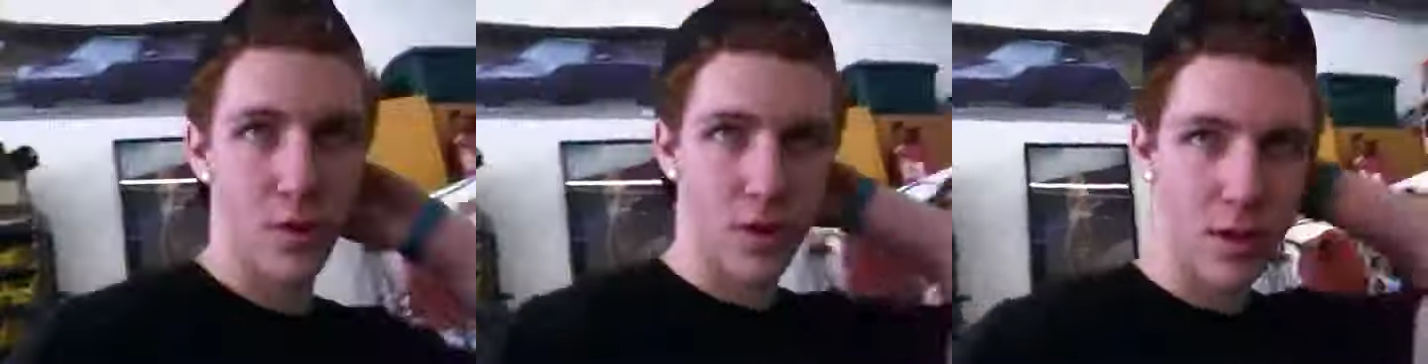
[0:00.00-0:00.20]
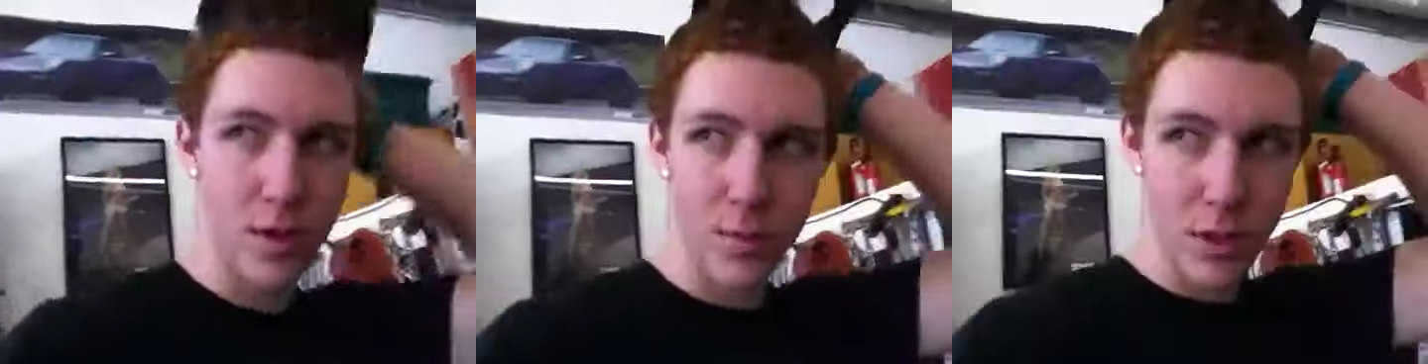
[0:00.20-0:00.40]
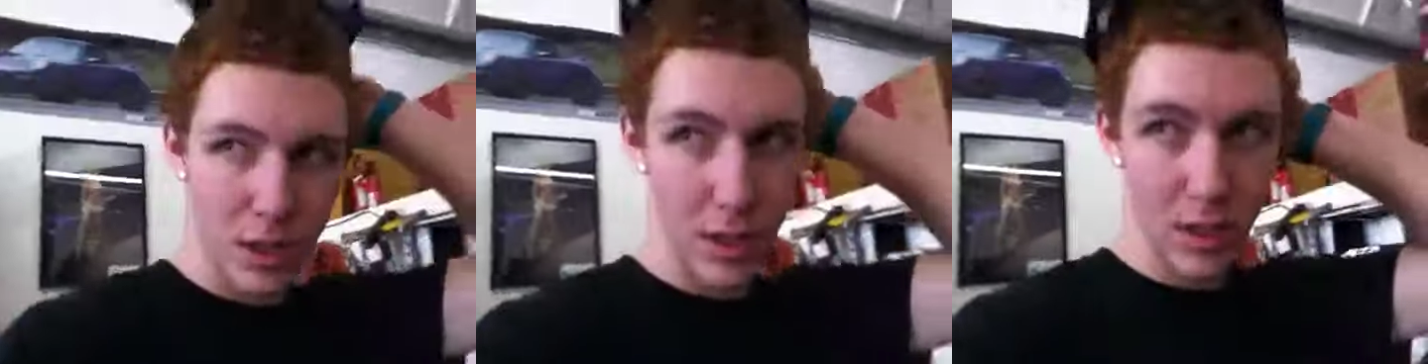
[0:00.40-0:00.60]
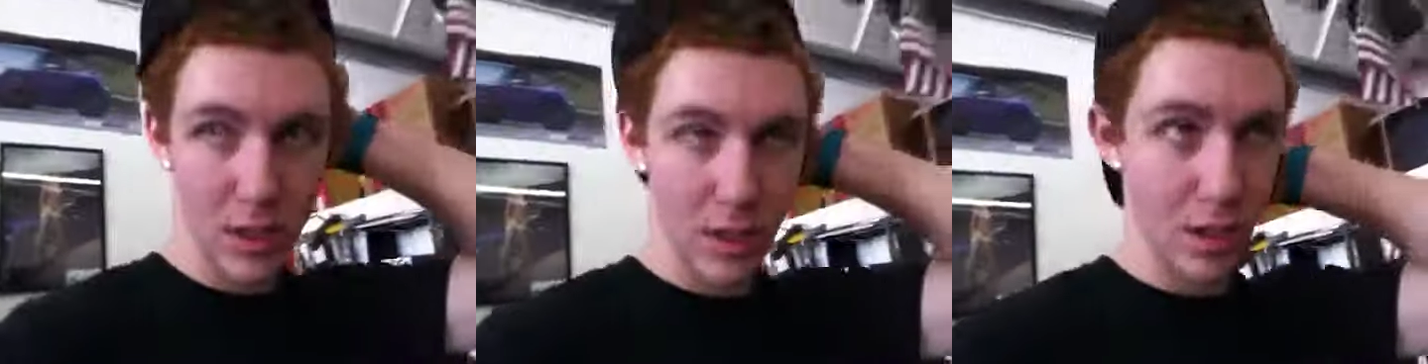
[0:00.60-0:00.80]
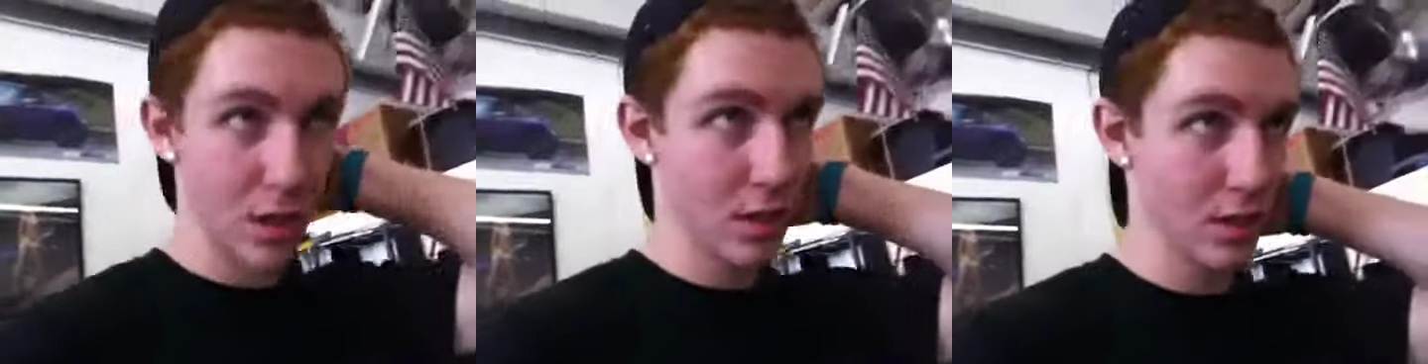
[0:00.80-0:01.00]
working on my
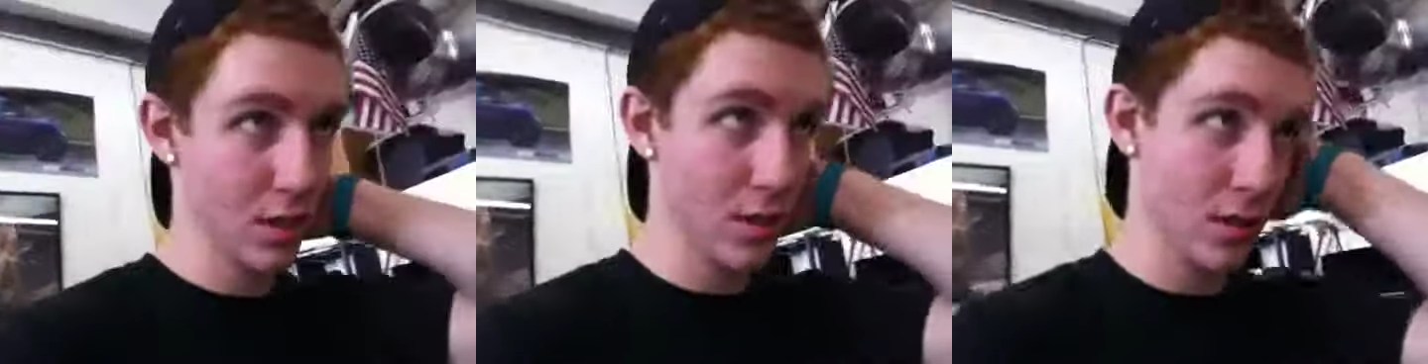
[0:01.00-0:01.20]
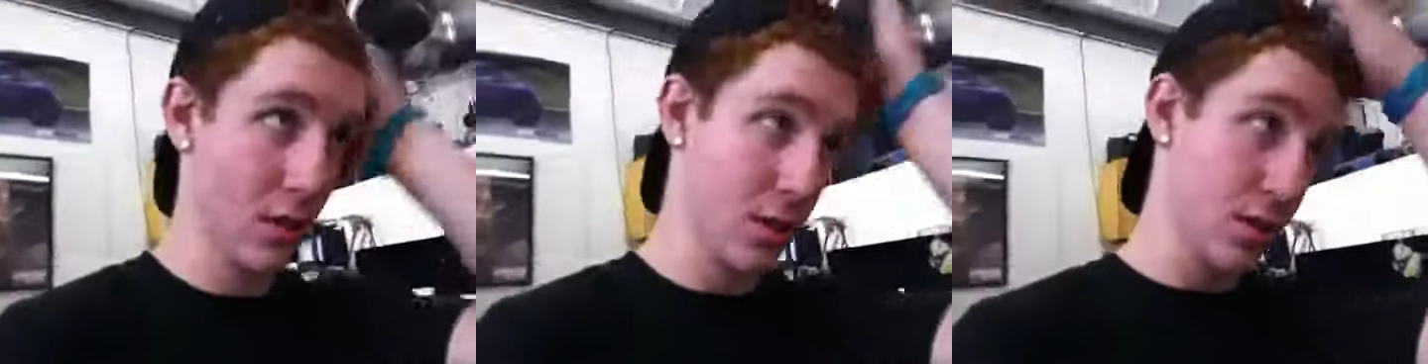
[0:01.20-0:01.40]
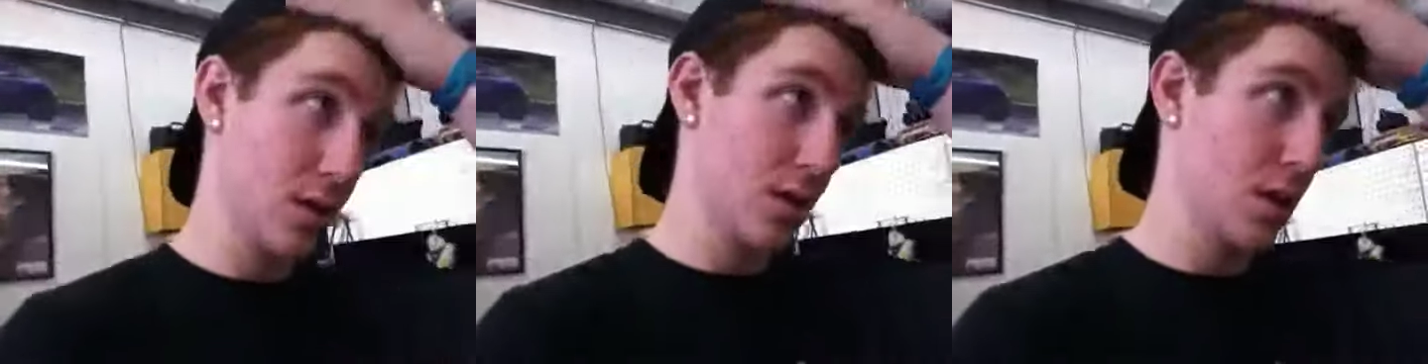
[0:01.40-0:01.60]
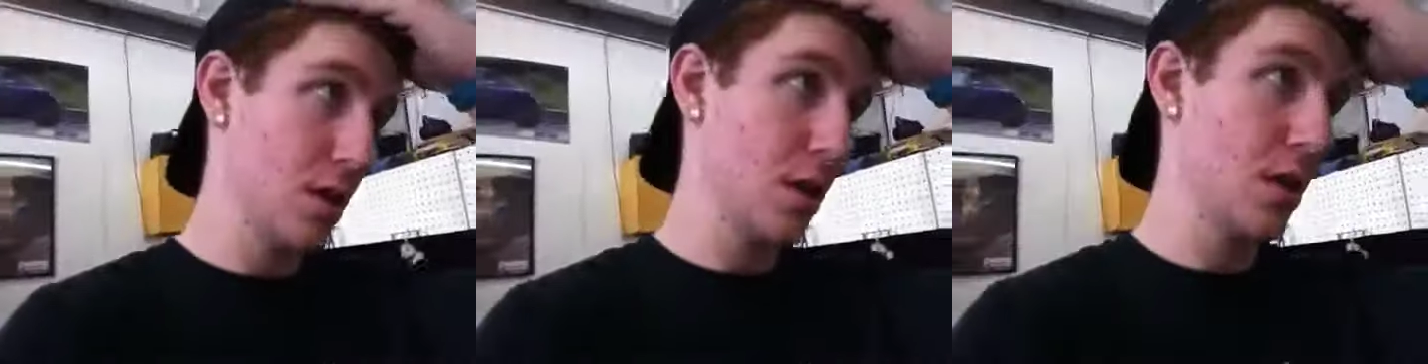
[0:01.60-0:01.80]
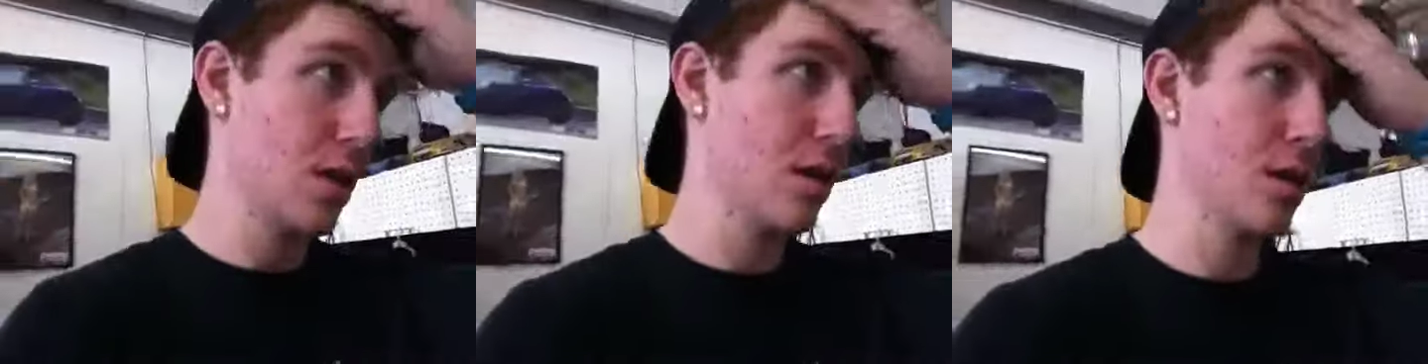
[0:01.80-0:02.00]
car
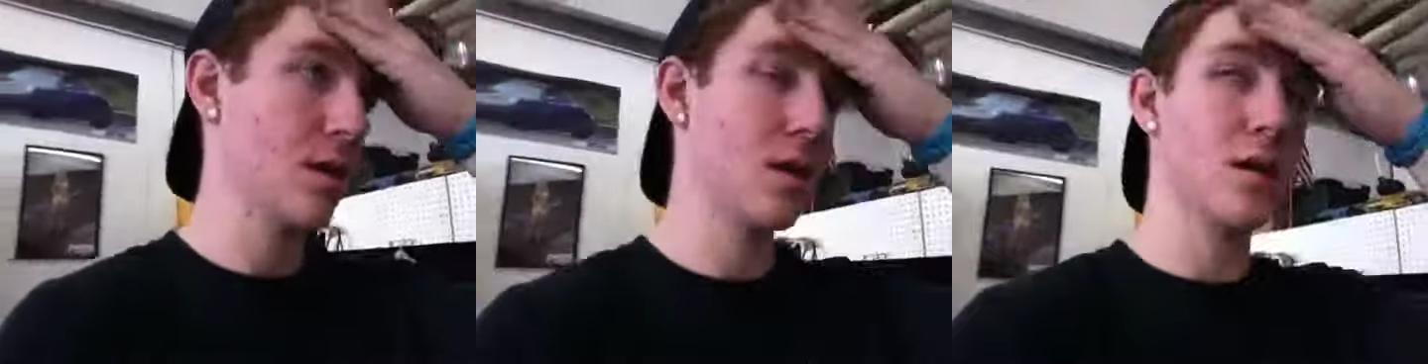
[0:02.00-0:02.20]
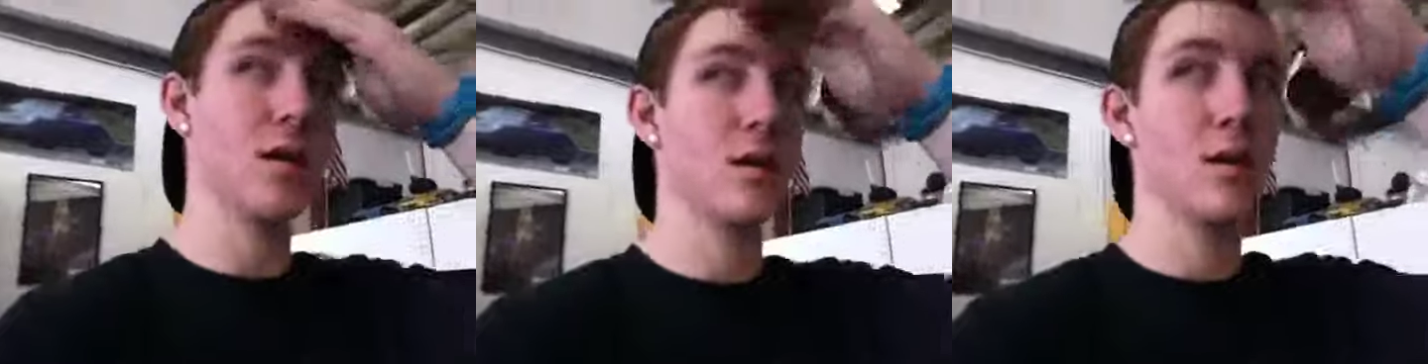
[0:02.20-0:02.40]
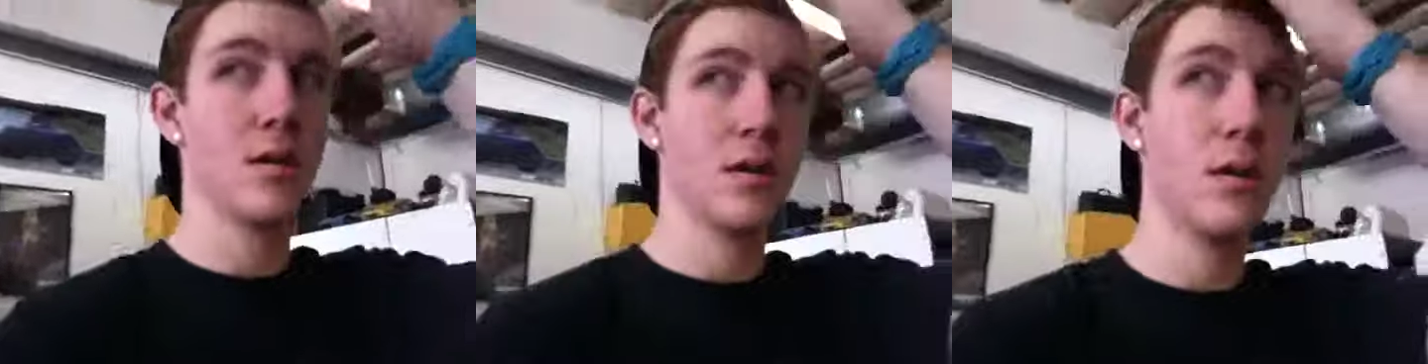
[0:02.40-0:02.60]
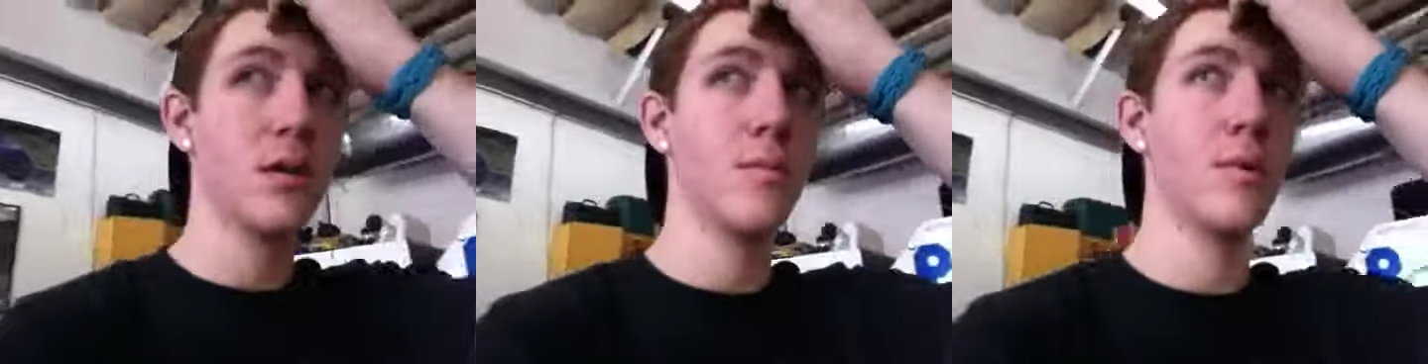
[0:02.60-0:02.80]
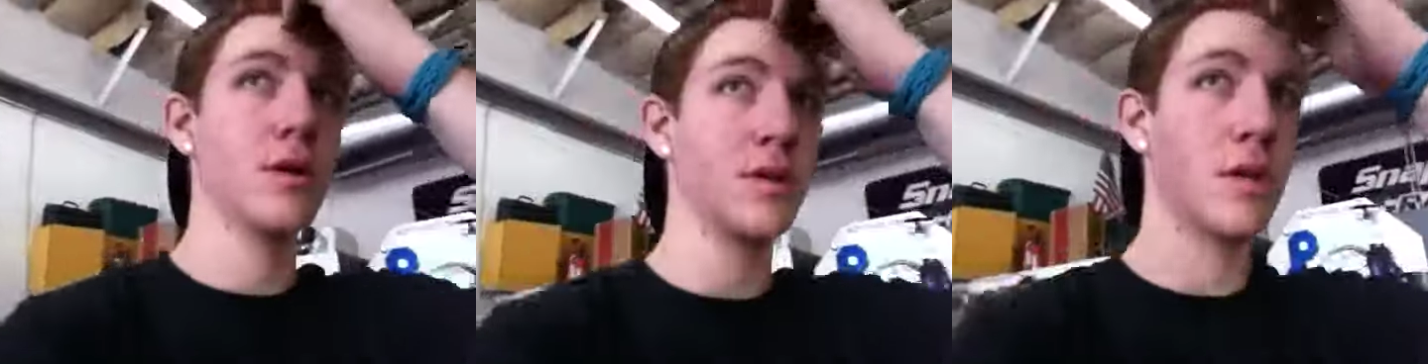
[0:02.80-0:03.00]
and uh, a
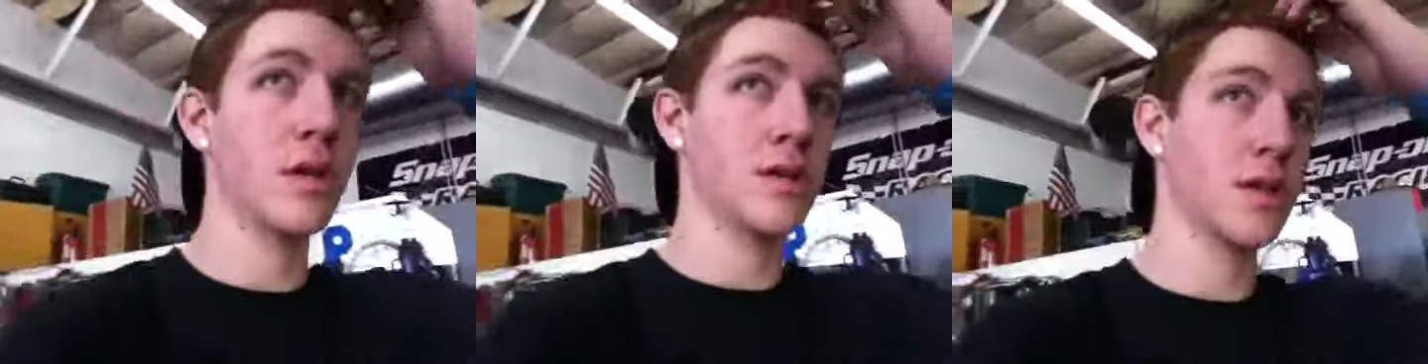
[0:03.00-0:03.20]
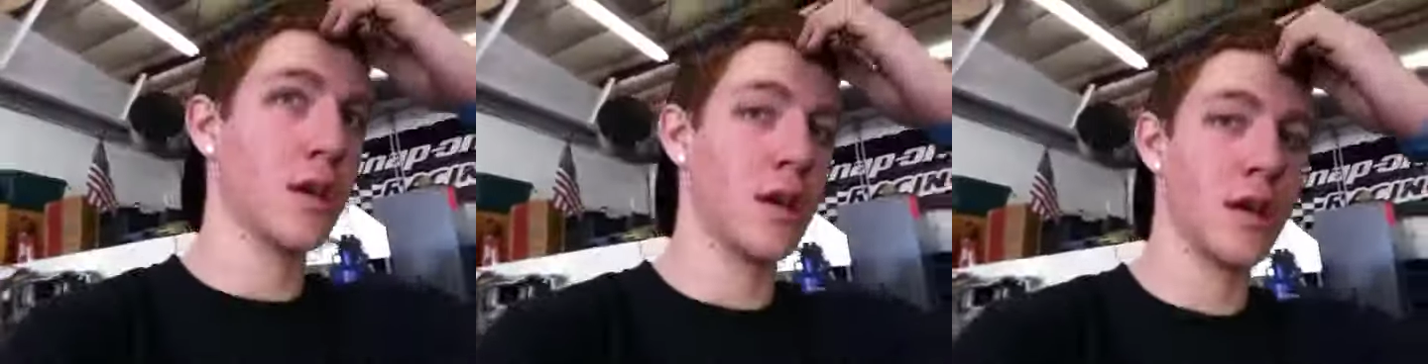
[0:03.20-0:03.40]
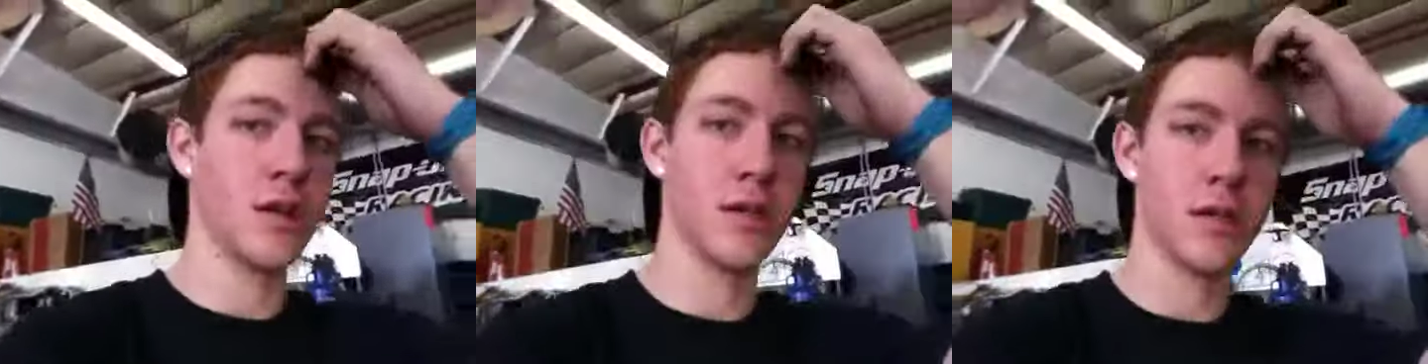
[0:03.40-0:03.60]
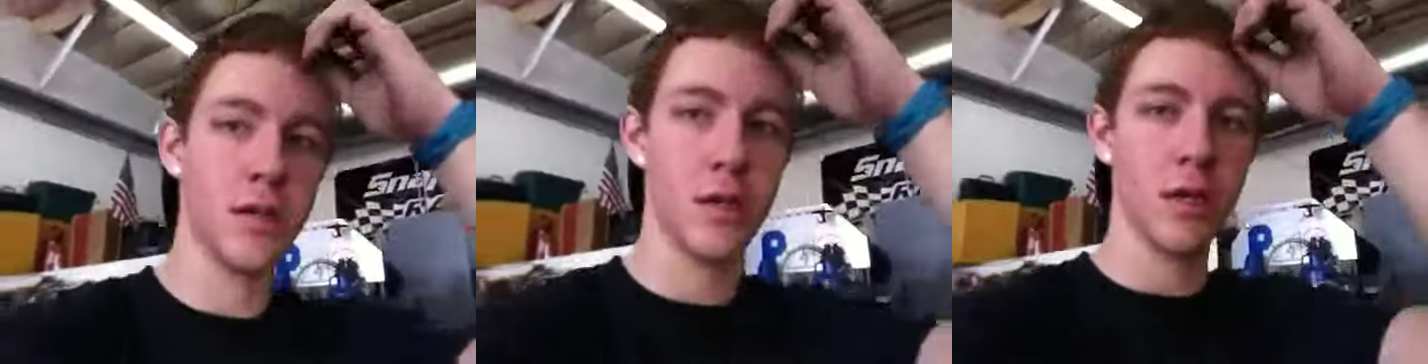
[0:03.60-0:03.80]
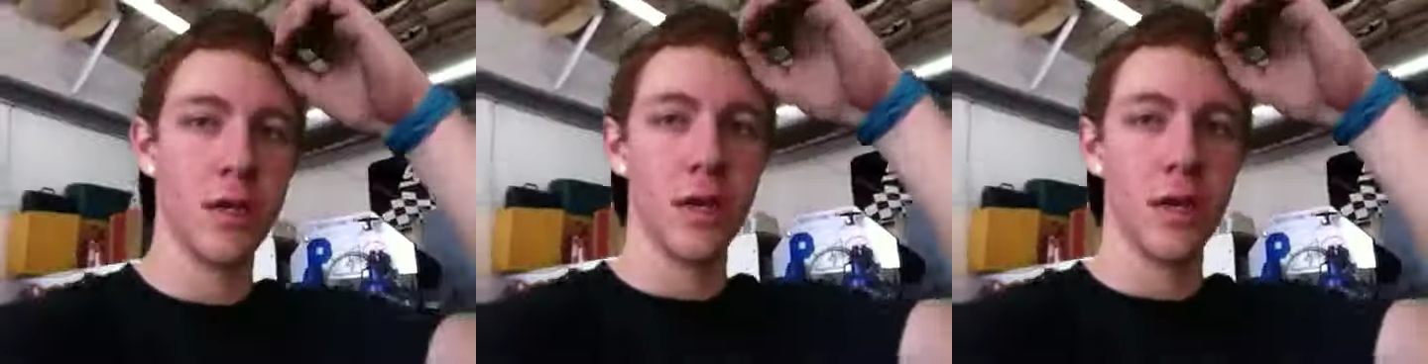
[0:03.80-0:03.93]
bunch of his cars.